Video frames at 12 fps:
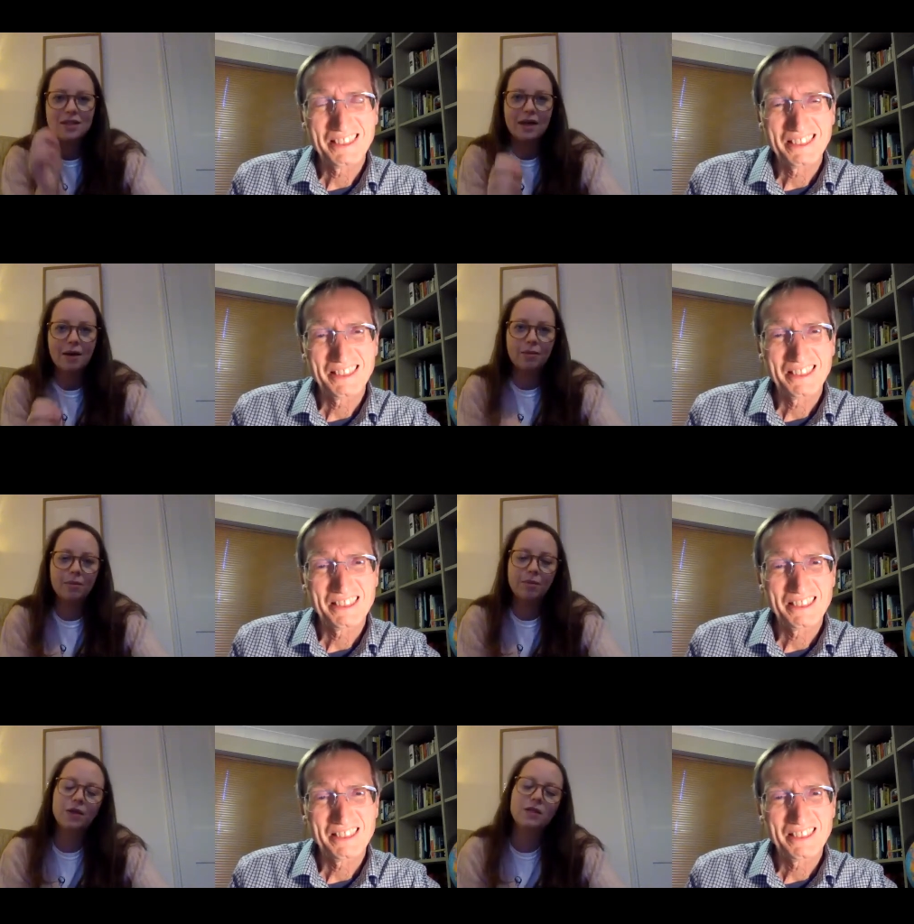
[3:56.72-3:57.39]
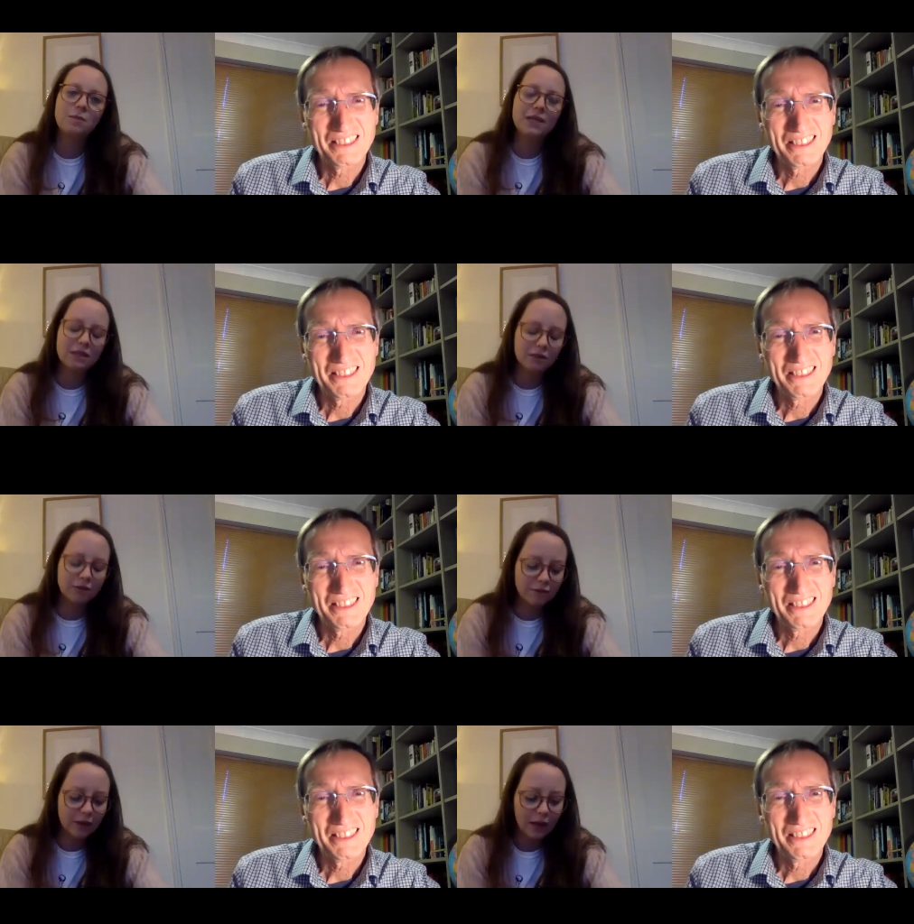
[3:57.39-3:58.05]
Speaker 1: that those bits of
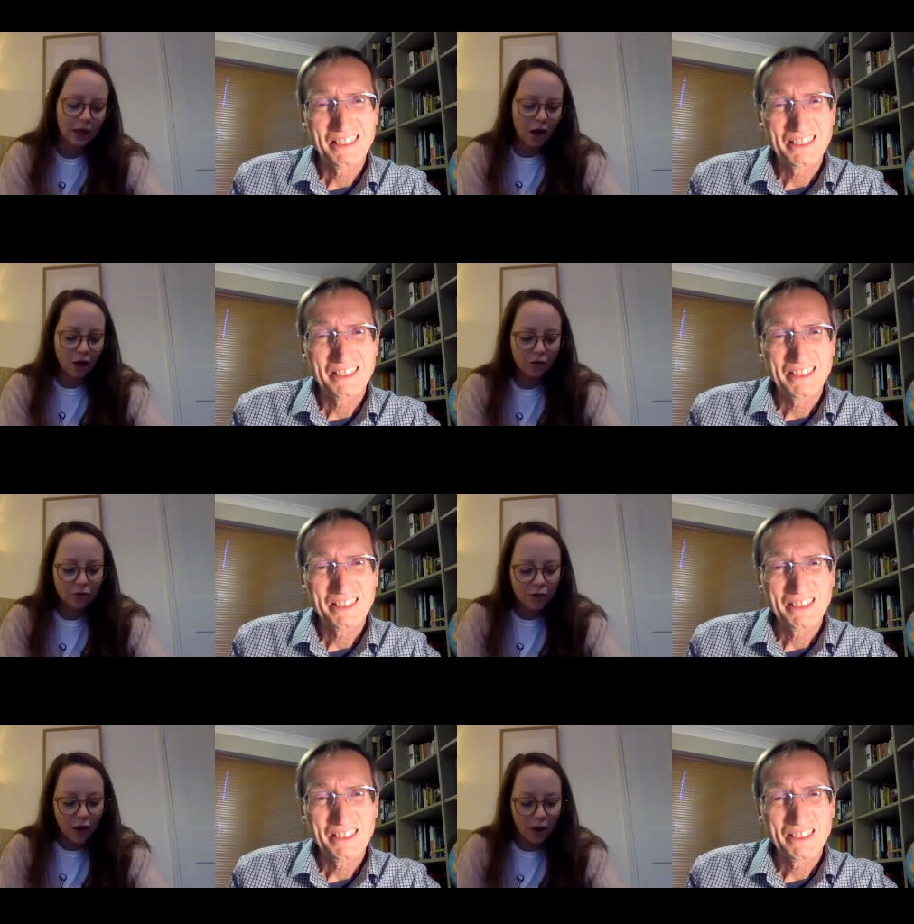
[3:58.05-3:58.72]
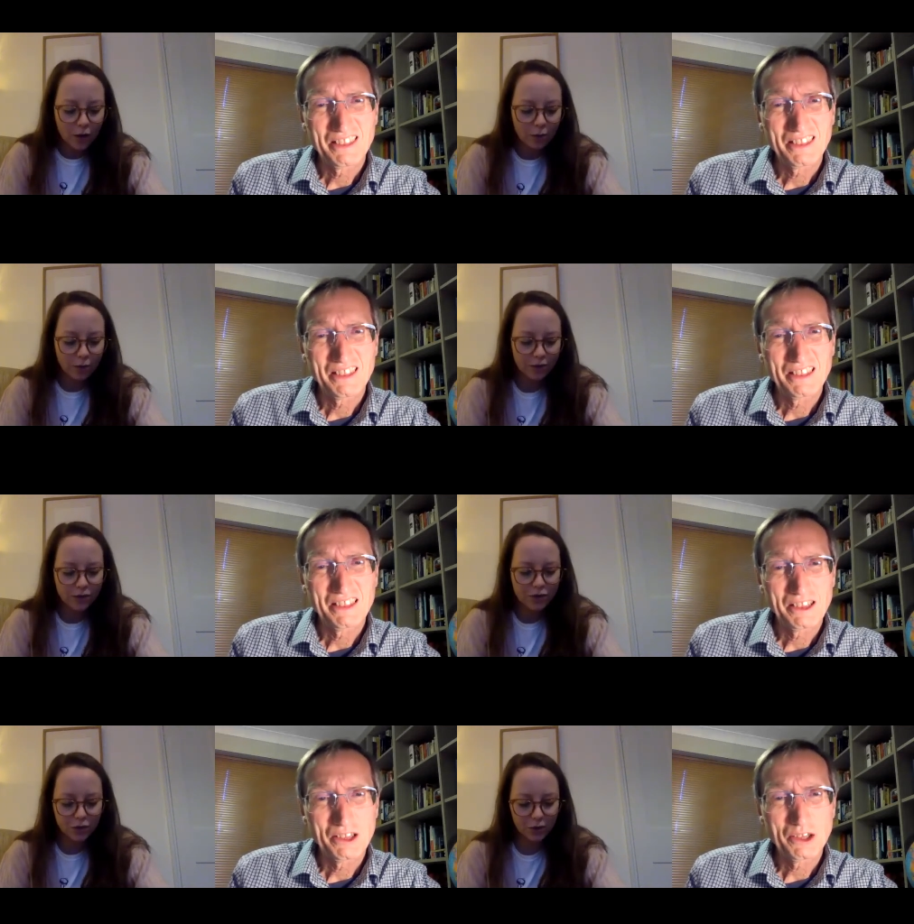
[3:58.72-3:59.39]
of hope and
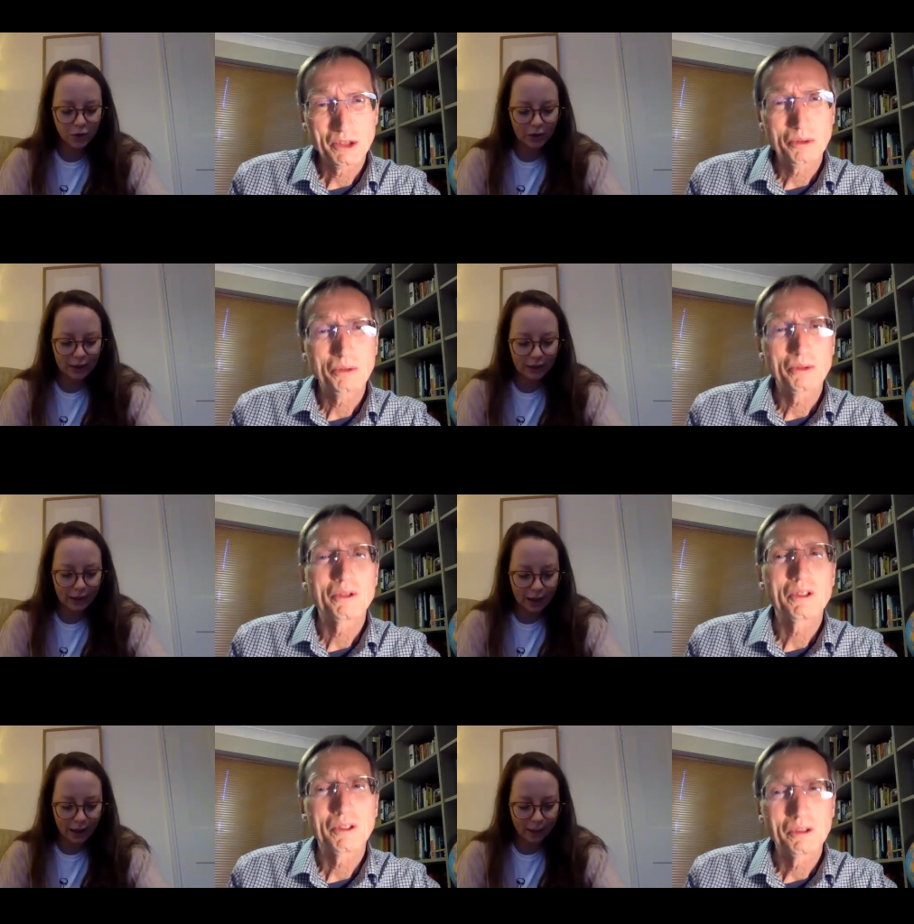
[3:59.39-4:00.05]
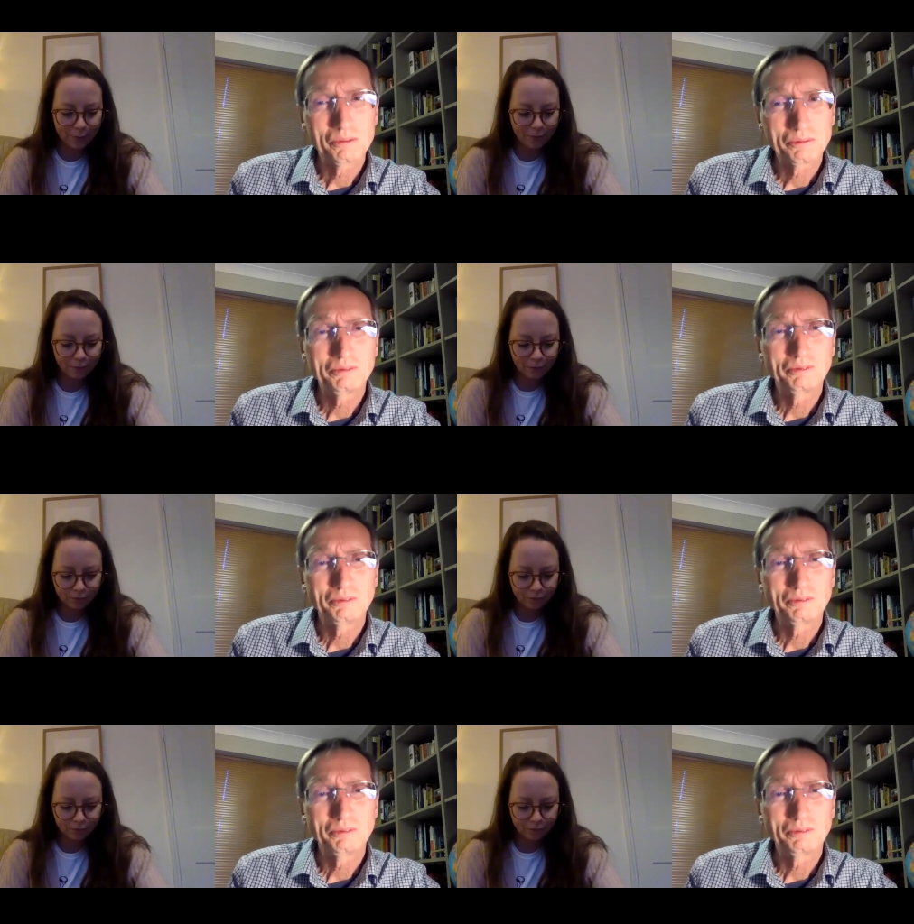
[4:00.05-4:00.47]
joy. Um,